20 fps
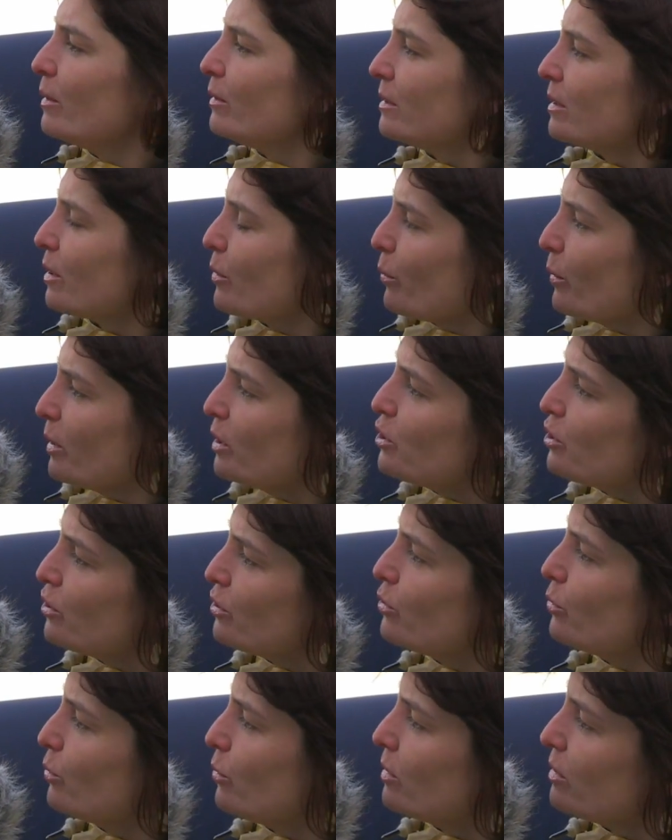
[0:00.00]
So, which
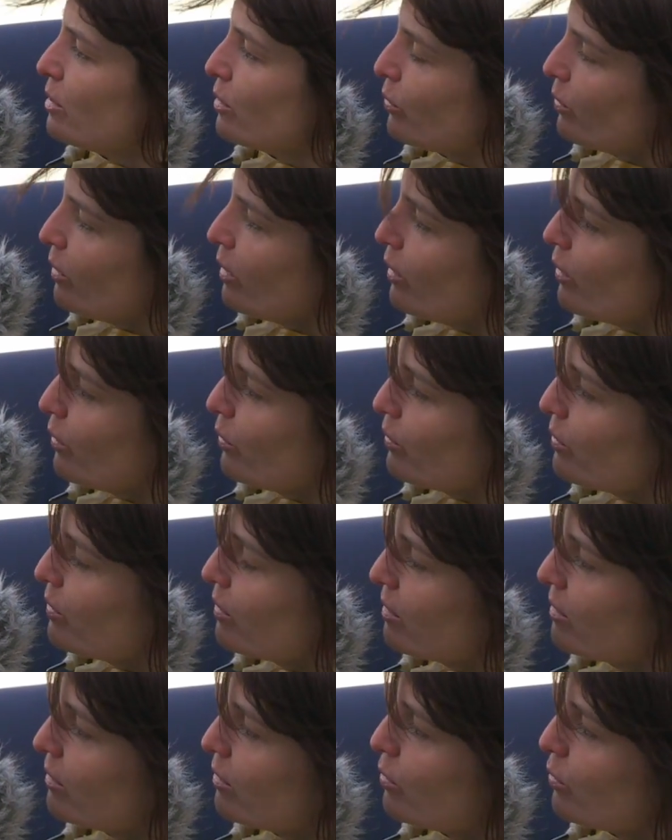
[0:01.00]
tools do you
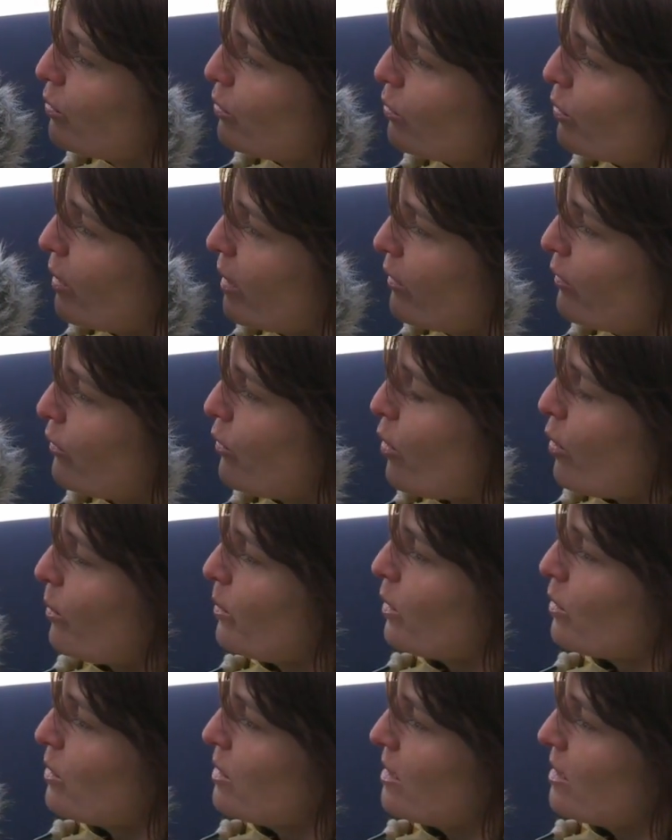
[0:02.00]
use to inform your